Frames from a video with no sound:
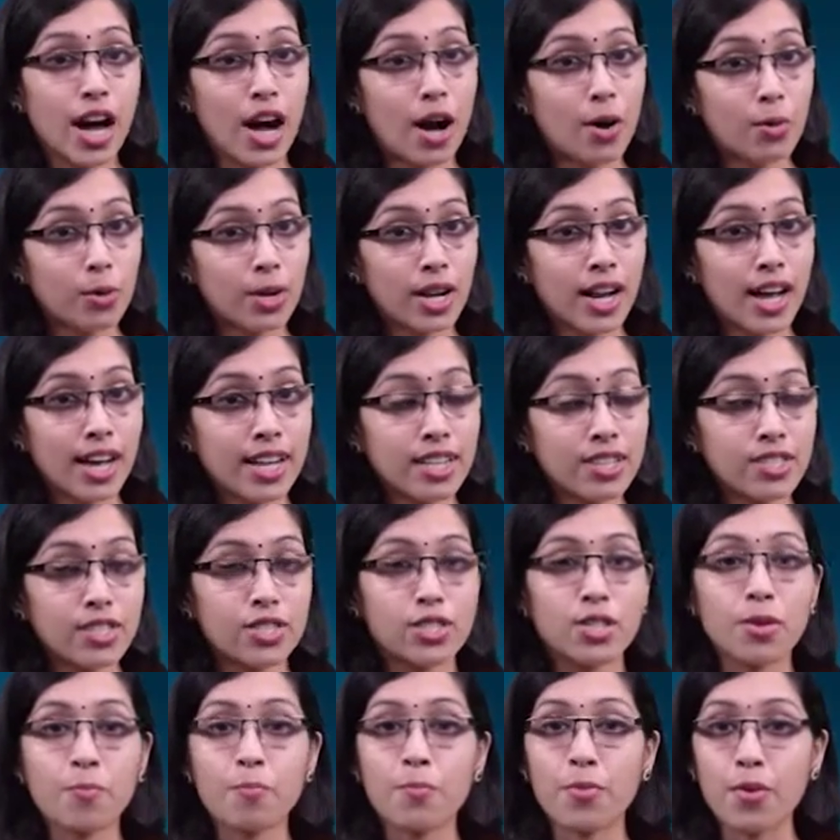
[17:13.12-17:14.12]

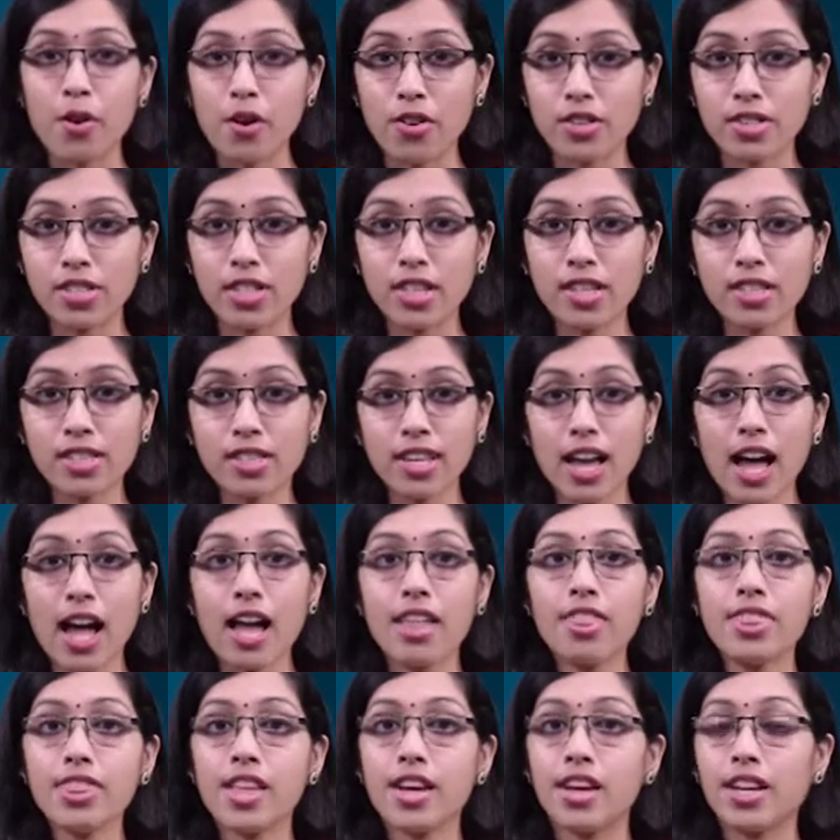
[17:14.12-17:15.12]
outlines the process
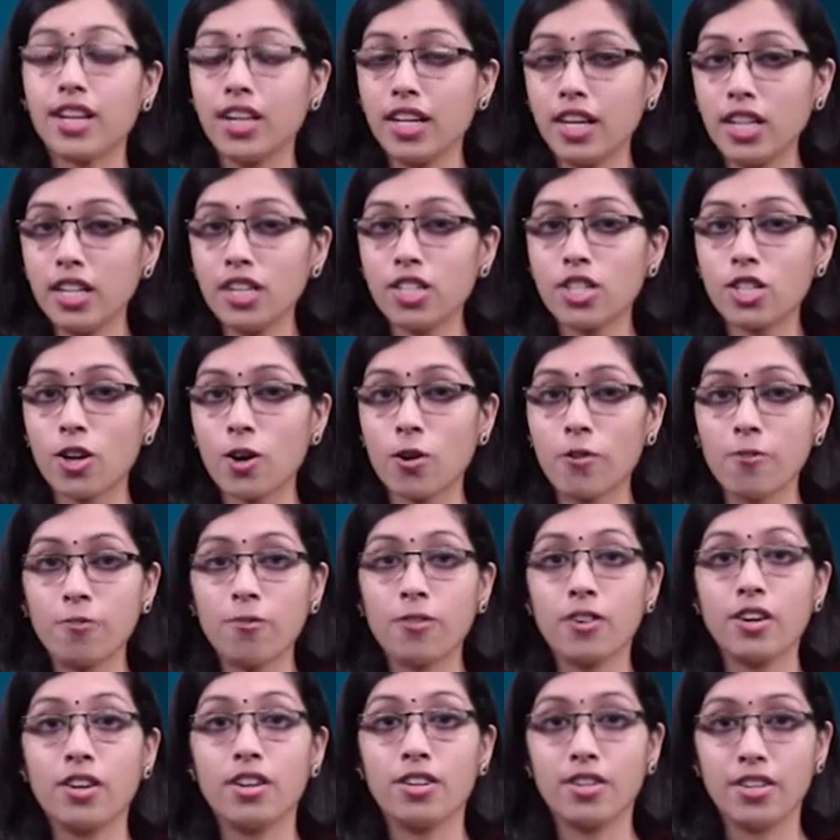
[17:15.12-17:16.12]
and the need of
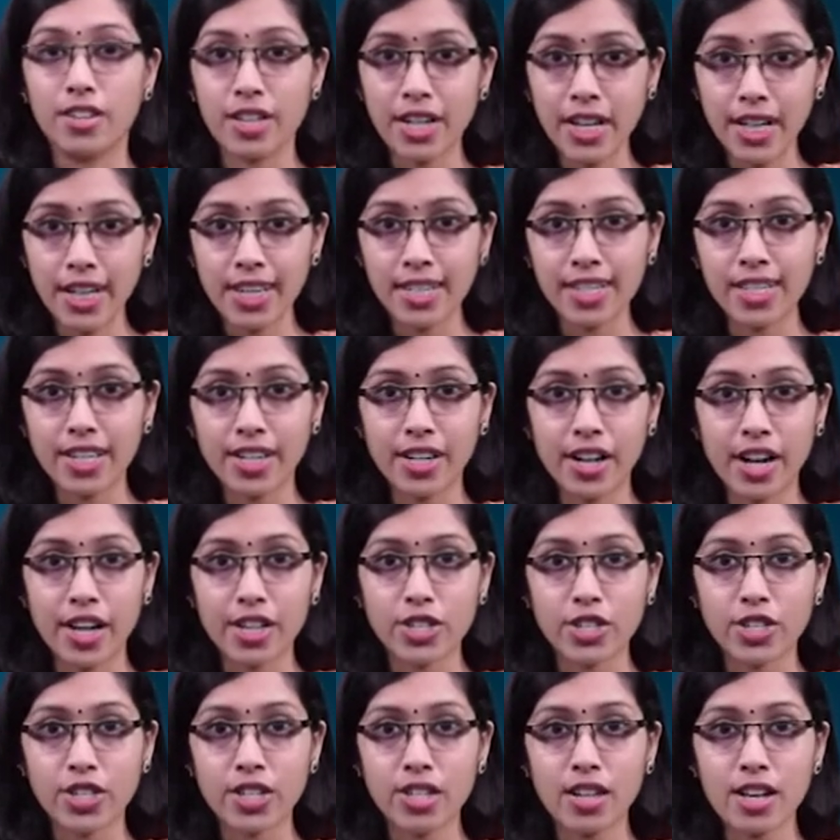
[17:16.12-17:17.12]

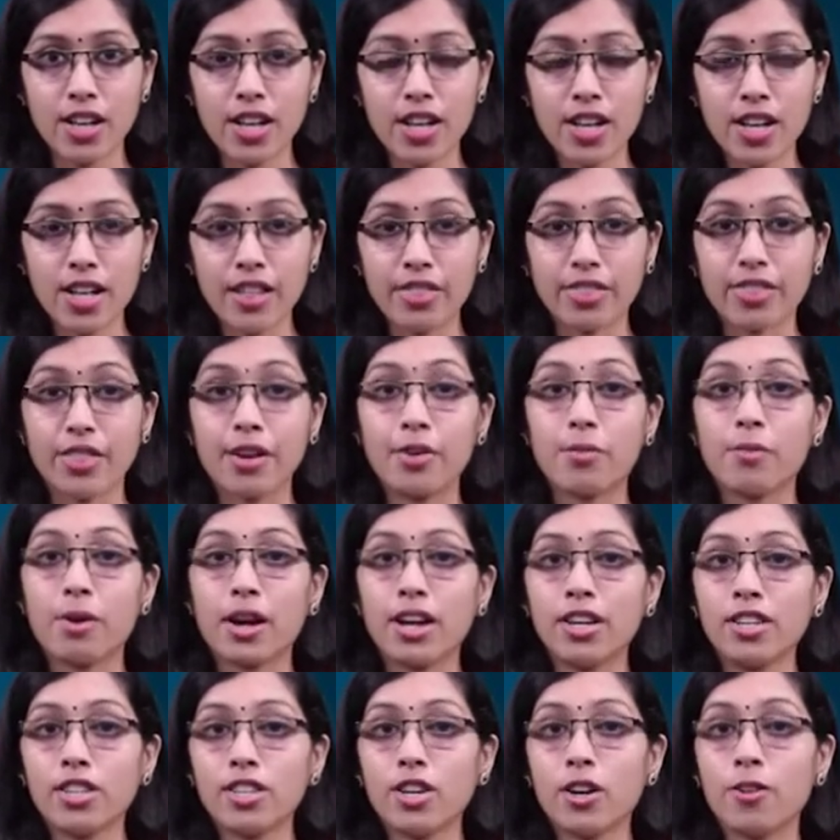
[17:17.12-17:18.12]
reintegration, the
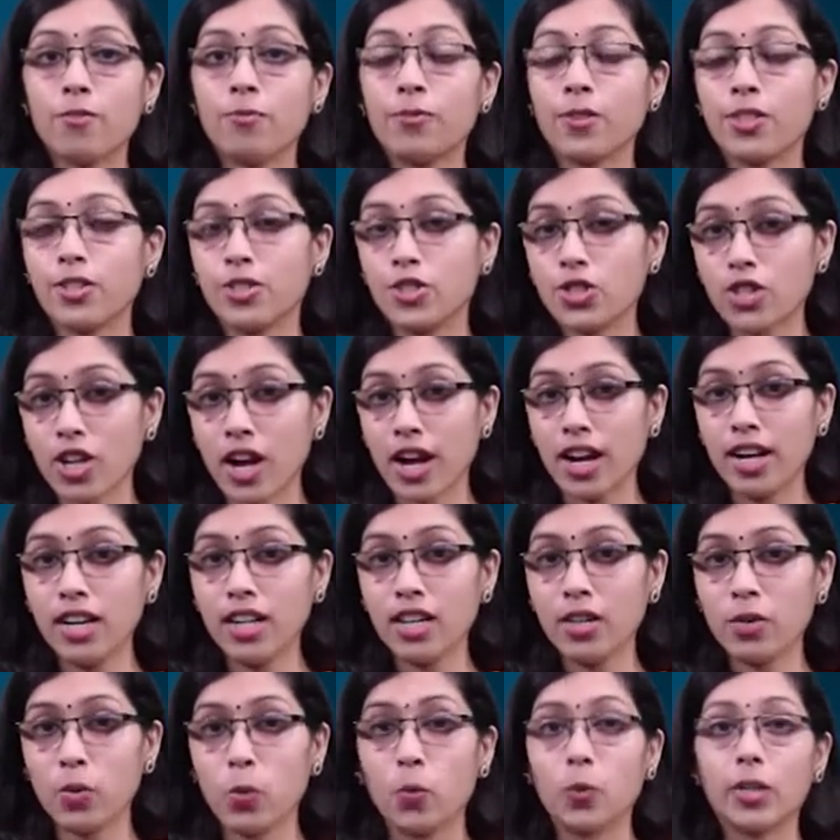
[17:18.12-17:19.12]
right of the
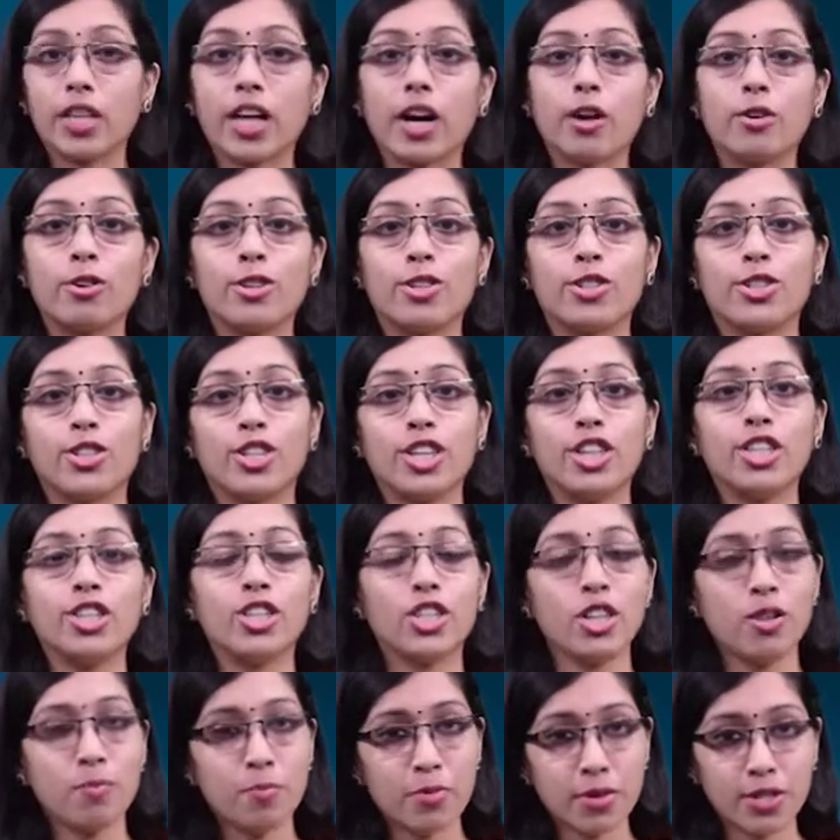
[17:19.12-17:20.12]
child without
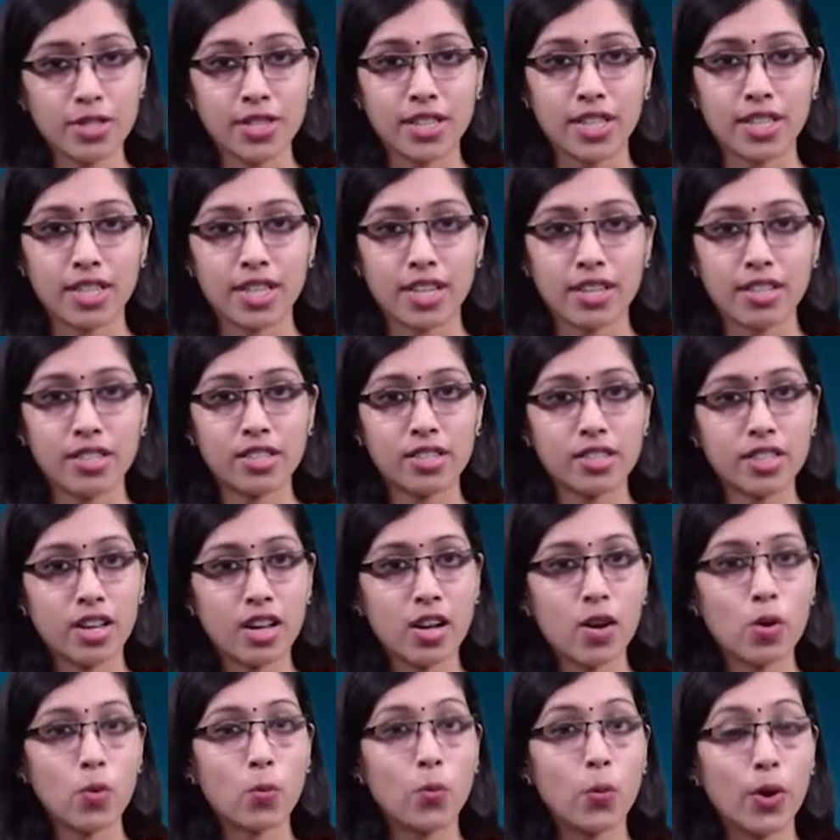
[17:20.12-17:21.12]
judicial proceedings
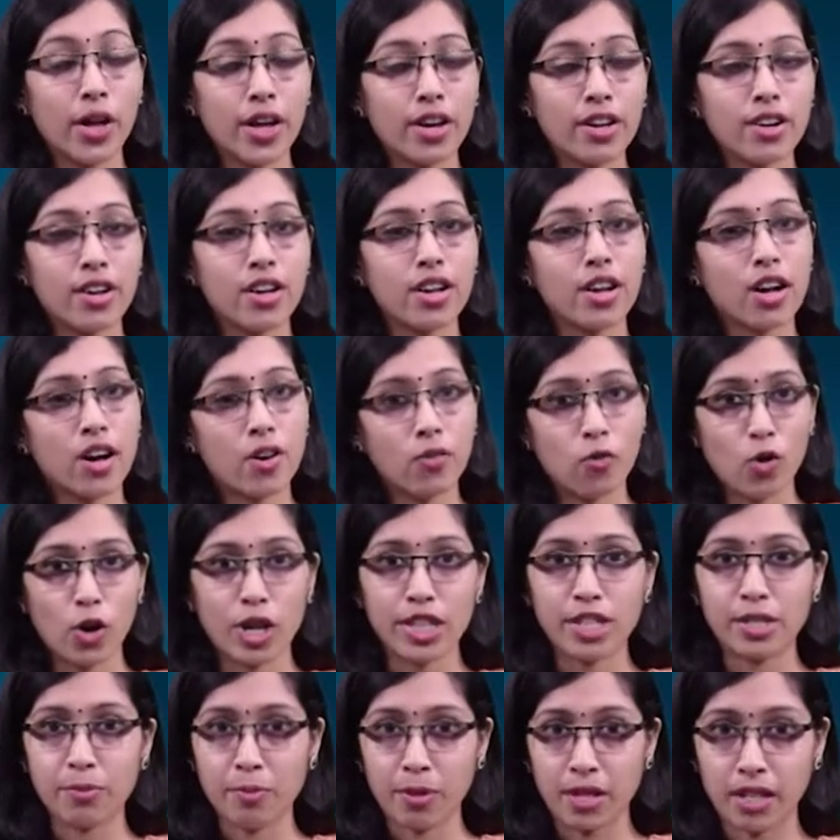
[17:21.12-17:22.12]
where
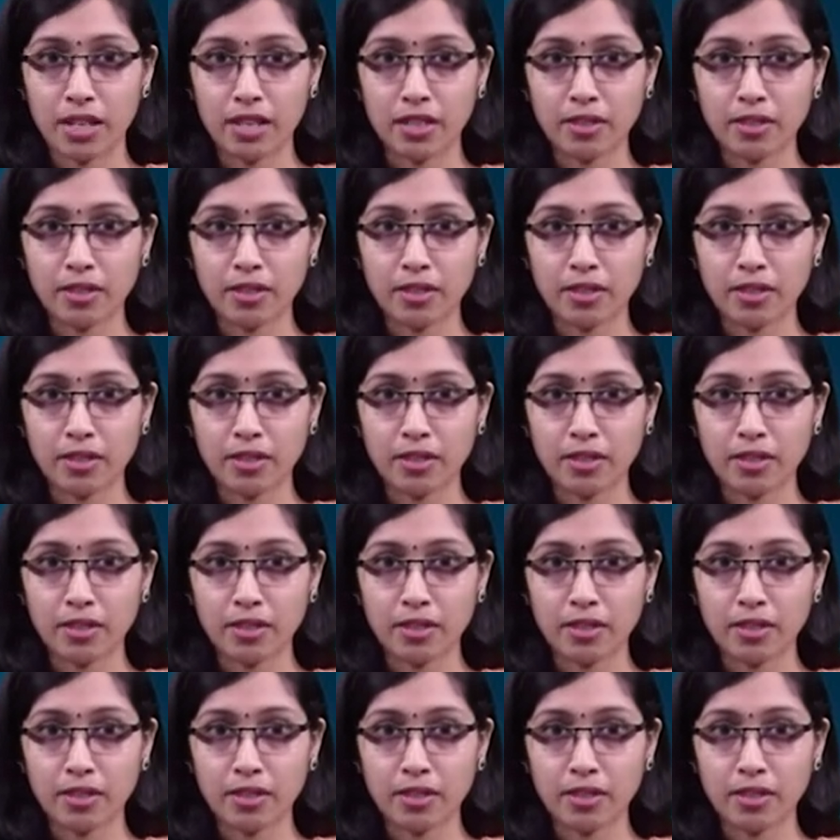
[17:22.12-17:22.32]
avoidable.